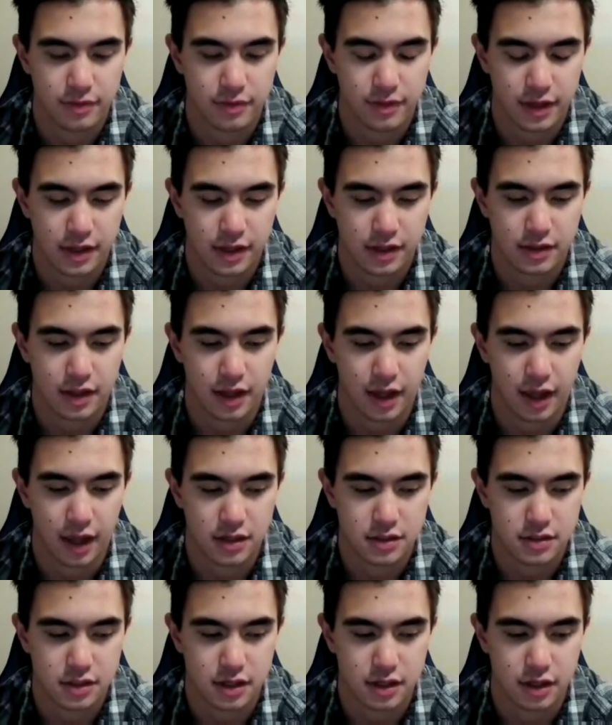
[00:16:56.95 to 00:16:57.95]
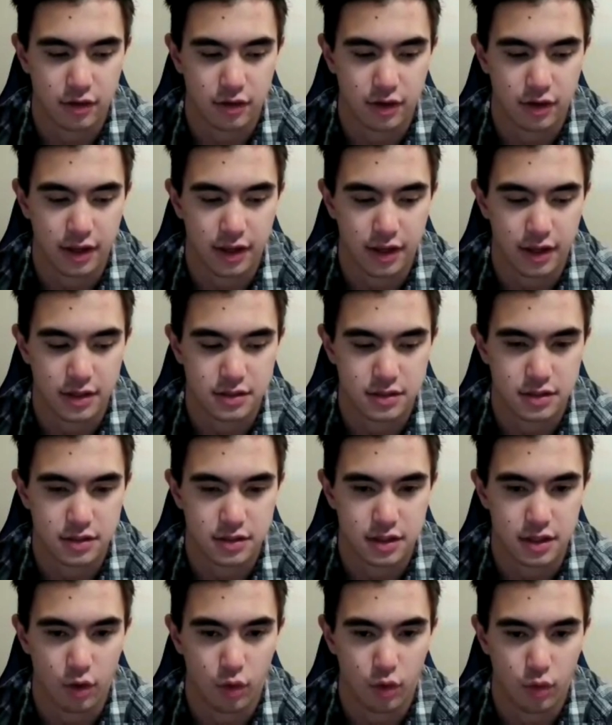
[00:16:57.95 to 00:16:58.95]
thinking that engineering is
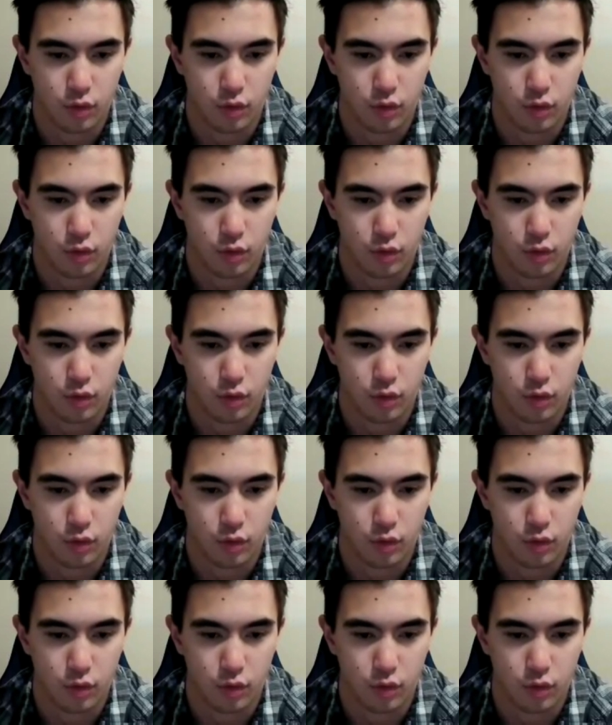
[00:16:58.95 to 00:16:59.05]
the